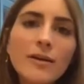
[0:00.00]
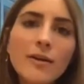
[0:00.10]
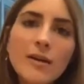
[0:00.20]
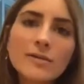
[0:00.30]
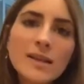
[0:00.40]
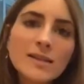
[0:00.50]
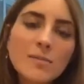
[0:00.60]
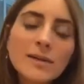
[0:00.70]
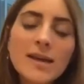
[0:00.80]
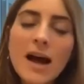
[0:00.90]
a slice of
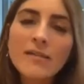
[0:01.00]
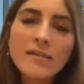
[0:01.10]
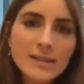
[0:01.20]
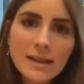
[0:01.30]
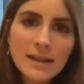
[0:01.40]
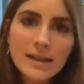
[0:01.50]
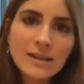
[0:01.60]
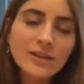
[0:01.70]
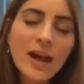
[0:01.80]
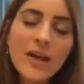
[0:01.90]
pizza, obviously
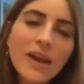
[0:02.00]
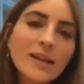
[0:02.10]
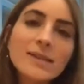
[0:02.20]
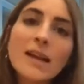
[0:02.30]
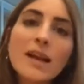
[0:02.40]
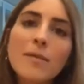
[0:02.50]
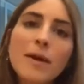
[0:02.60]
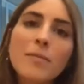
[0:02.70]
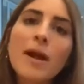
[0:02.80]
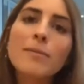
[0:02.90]
you're not that excited about
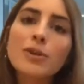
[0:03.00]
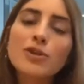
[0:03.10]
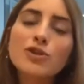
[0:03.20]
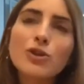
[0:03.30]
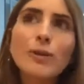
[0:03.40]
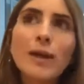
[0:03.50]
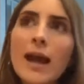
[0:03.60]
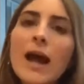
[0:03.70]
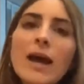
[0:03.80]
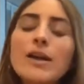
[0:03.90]
it. But I am going to show you like
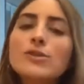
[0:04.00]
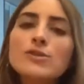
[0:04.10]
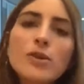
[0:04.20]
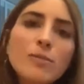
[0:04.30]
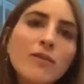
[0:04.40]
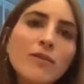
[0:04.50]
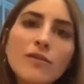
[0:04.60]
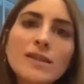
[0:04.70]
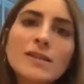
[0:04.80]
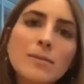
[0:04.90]
so many fun
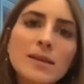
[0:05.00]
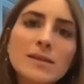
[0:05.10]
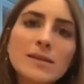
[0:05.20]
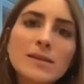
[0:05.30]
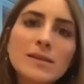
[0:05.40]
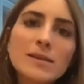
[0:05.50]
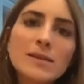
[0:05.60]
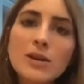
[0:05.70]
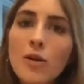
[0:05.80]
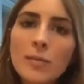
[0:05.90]
recipes to
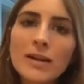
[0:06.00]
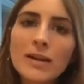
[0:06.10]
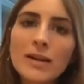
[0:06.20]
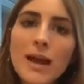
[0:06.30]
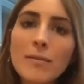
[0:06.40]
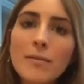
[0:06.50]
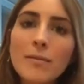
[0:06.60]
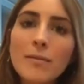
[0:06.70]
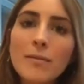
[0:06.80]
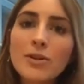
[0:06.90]
incorporate them, and
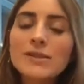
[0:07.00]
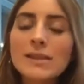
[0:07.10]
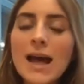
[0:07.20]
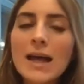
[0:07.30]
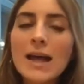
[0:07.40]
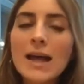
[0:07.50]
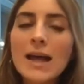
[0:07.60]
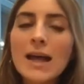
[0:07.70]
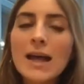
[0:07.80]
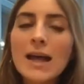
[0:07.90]
you'll see that
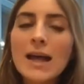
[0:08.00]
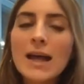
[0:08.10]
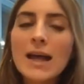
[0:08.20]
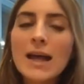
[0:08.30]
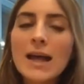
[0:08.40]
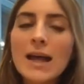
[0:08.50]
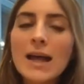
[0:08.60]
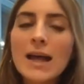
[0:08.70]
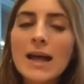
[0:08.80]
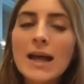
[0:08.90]
vegetables
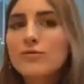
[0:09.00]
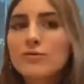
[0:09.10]
are